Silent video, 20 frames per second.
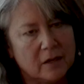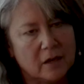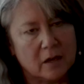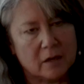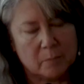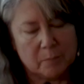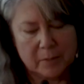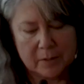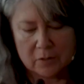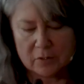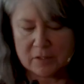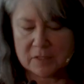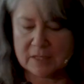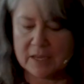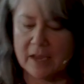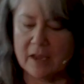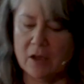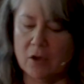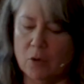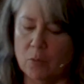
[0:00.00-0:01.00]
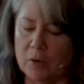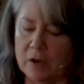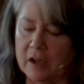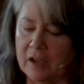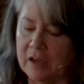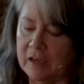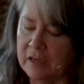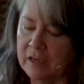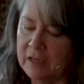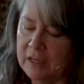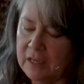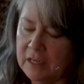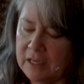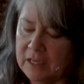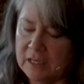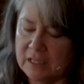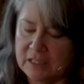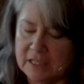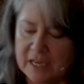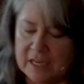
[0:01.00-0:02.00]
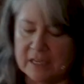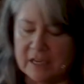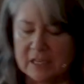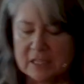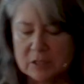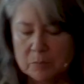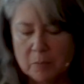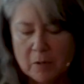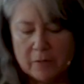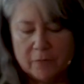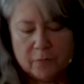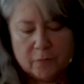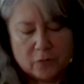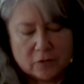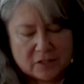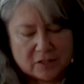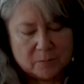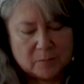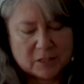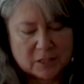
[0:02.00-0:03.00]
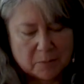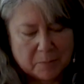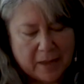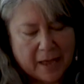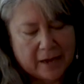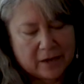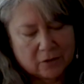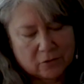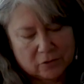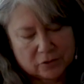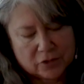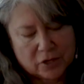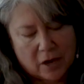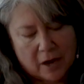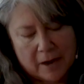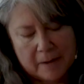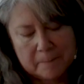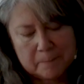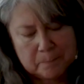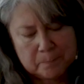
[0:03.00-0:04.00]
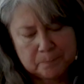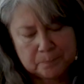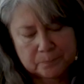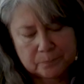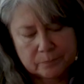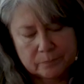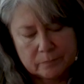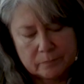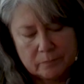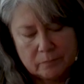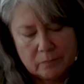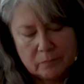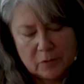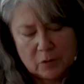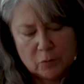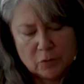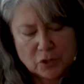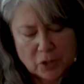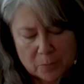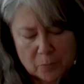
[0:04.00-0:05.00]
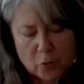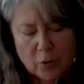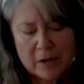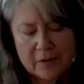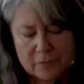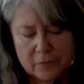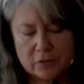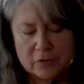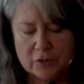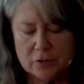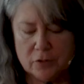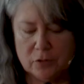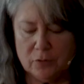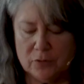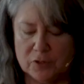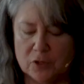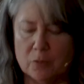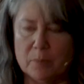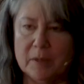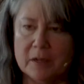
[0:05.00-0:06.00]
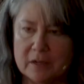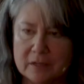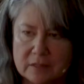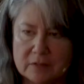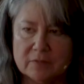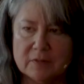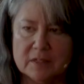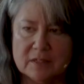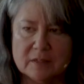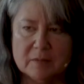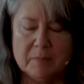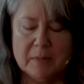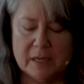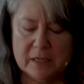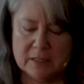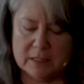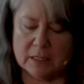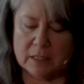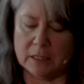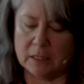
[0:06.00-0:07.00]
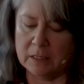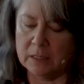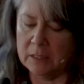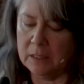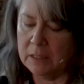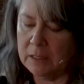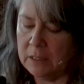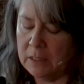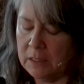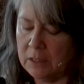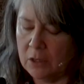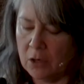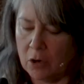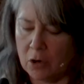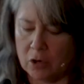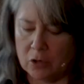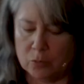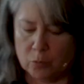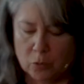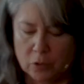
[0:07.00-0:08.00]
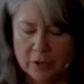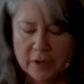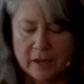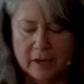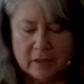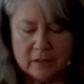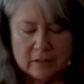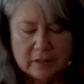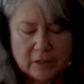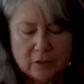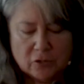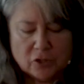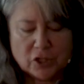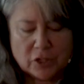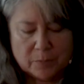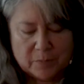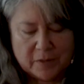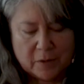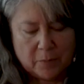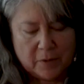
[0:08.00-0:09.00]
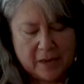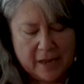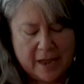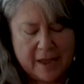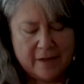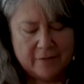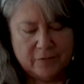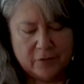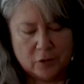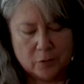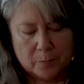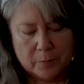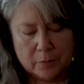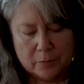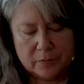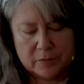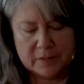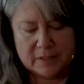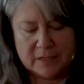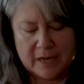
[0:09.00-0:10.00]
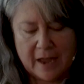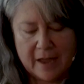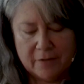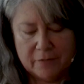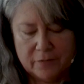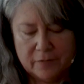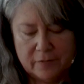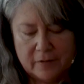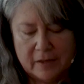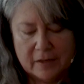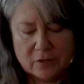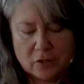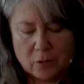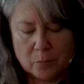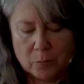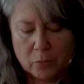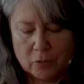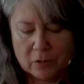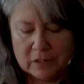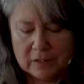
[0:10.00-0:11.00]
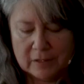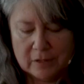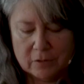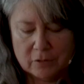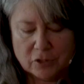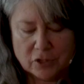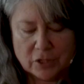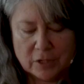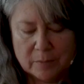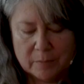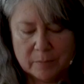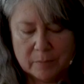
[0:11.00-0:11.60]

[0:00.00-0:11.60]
on a bigger scale when I take next month for some sabbatical time, which I'm grateful to do so because of this amazing, hardworking leadership that we have here, both staff and our board leadership.